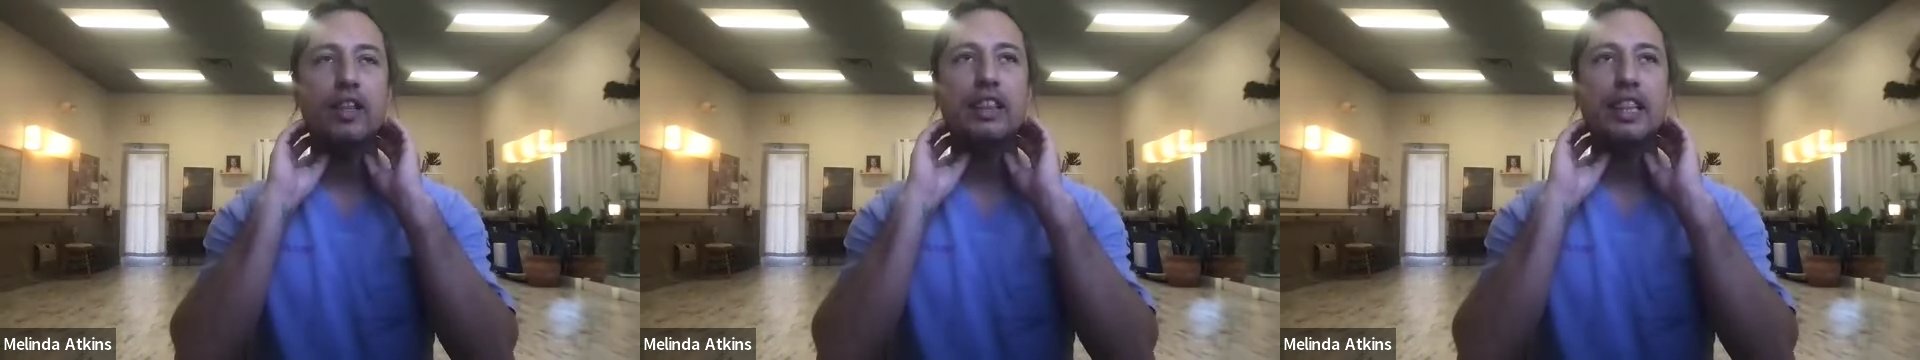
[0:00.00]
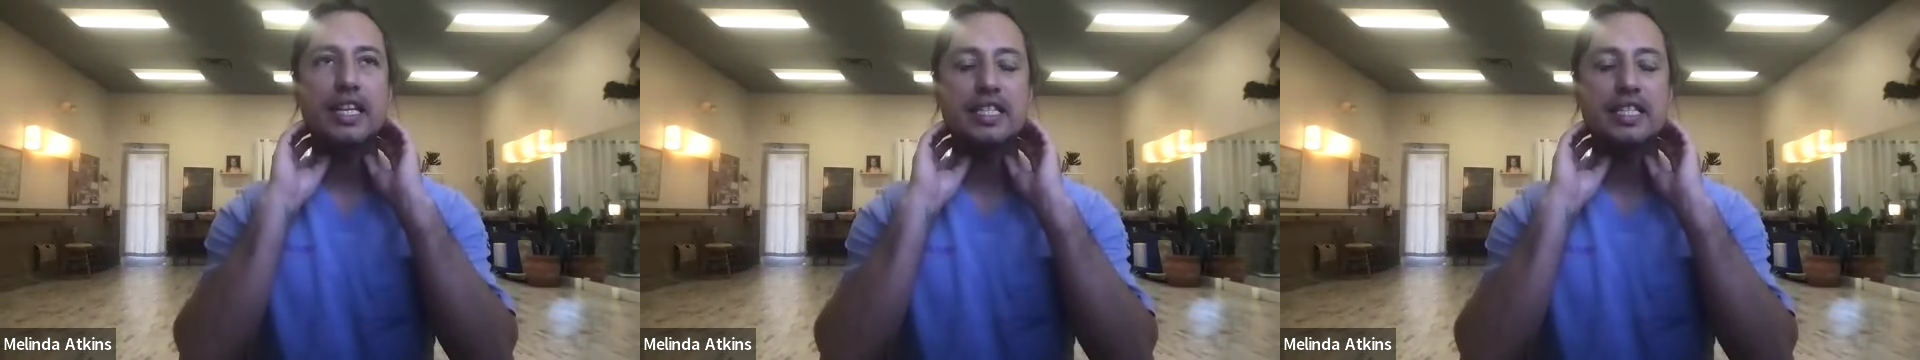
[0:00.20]

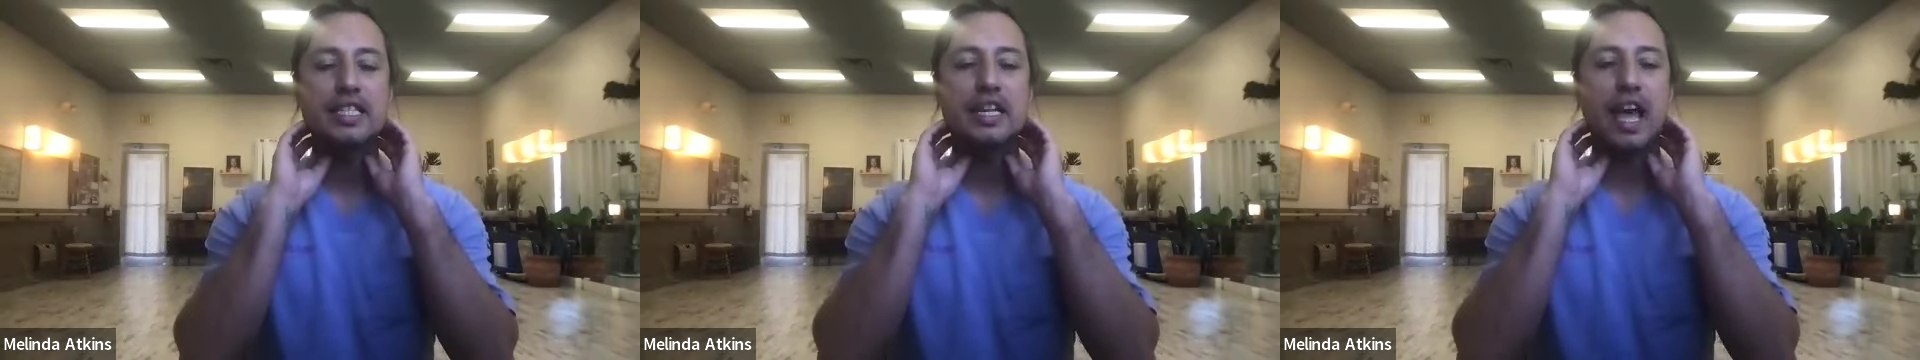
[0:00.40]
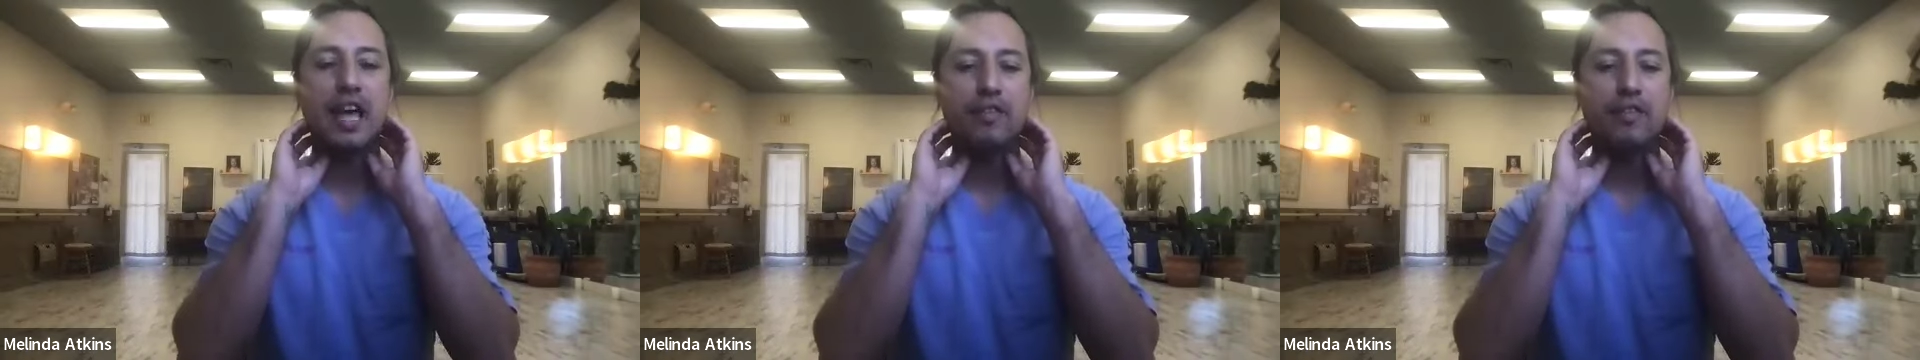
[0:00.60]

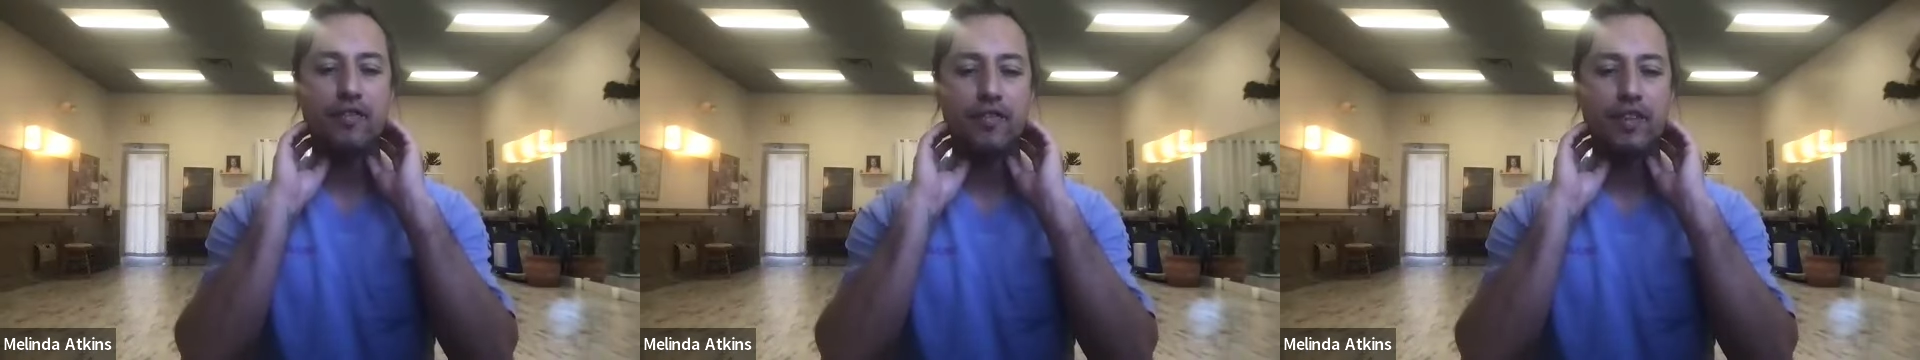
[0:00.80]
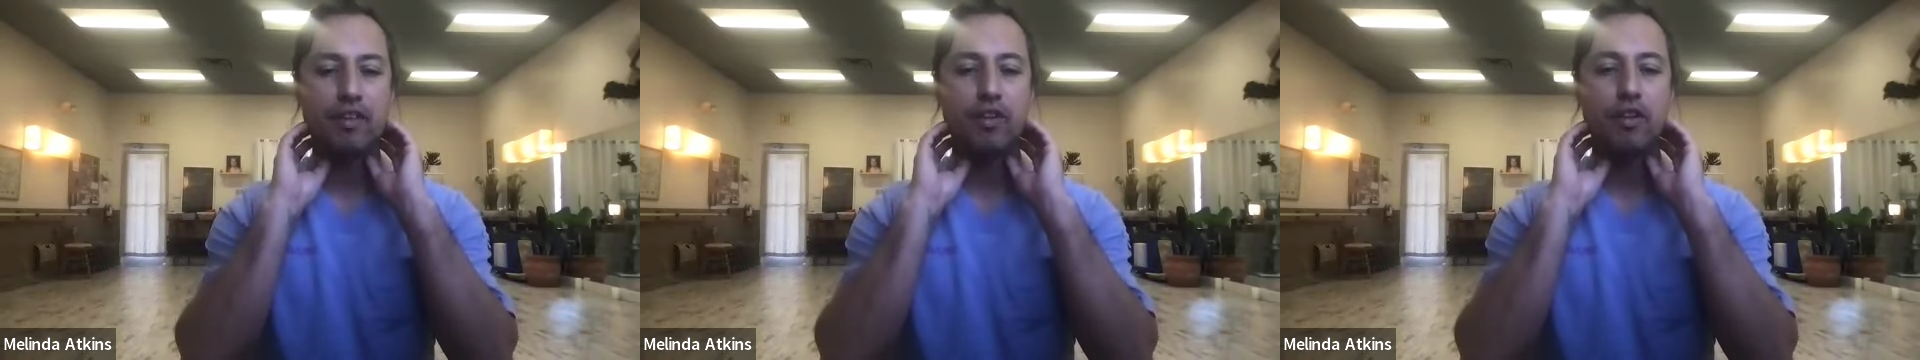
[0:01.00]
listen and
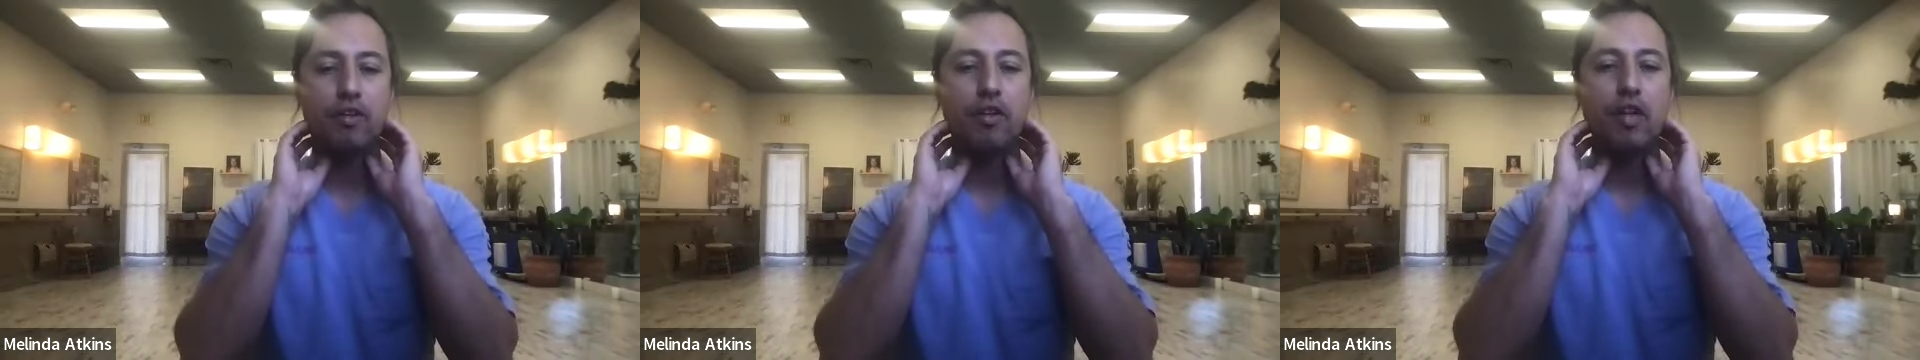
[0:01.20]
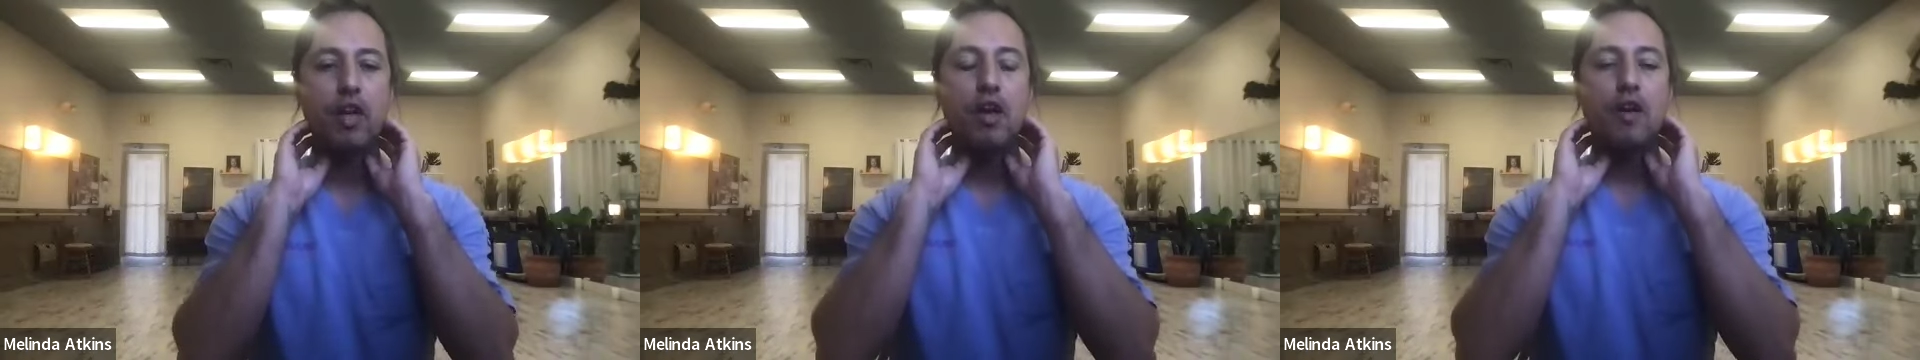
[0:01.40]

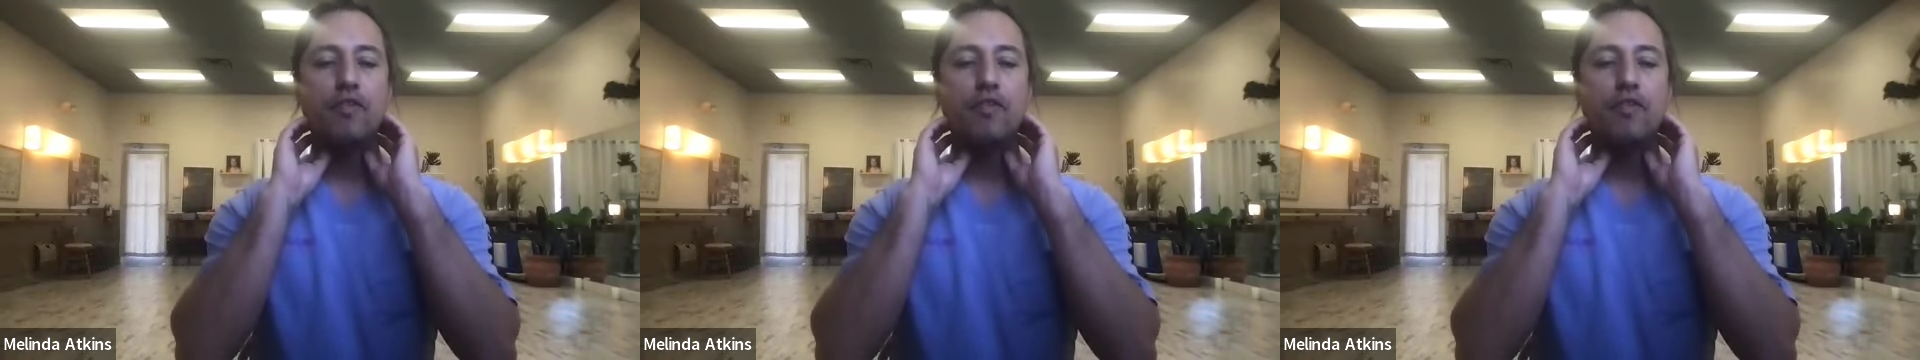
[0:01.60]
feel